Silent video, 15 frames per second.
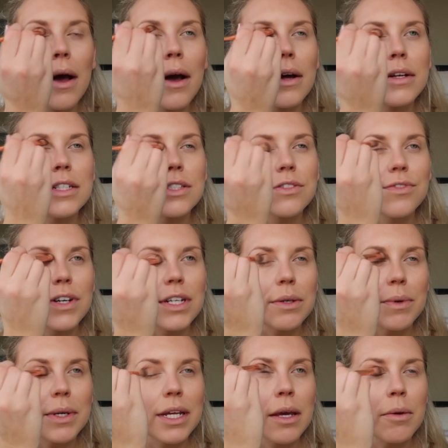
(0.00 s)
And it's funny
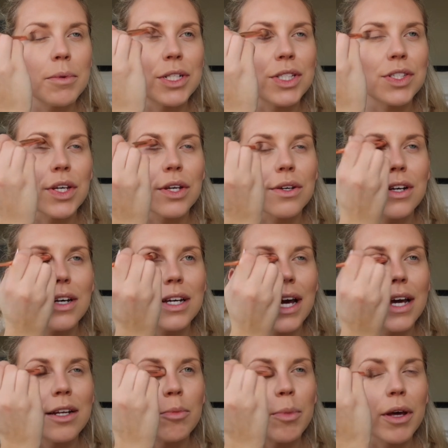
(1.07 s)
when him and Touker are
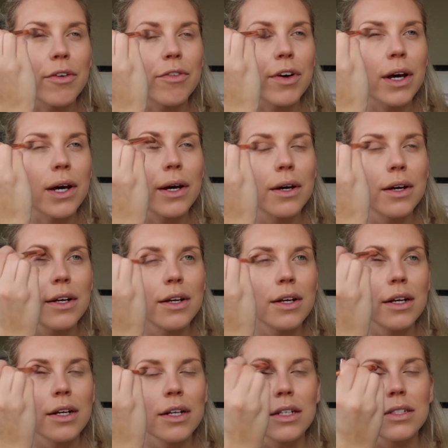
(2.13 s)
getting a bit of a
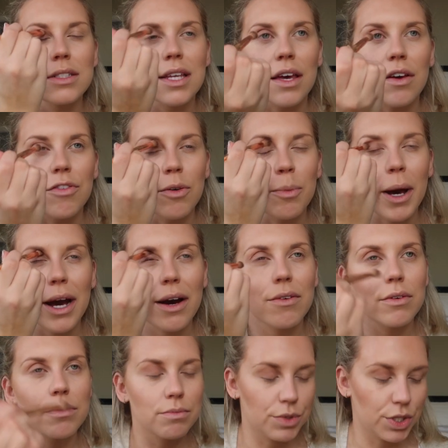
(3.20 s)
tiff
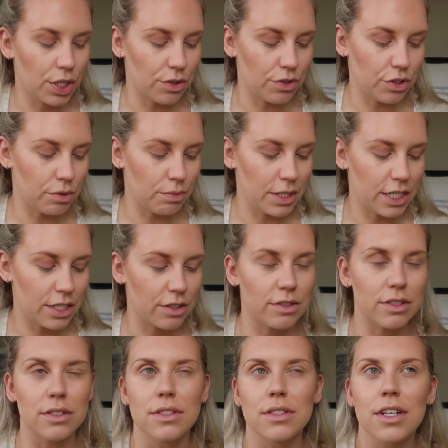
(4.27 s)
about social media
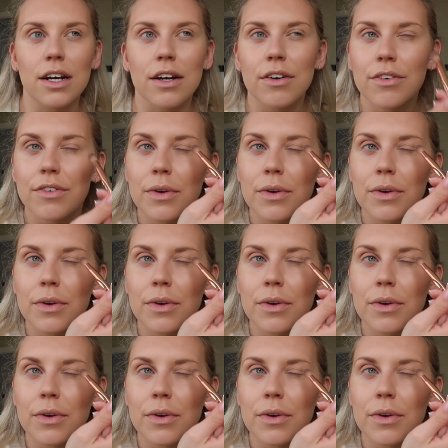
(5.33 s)
and stuff.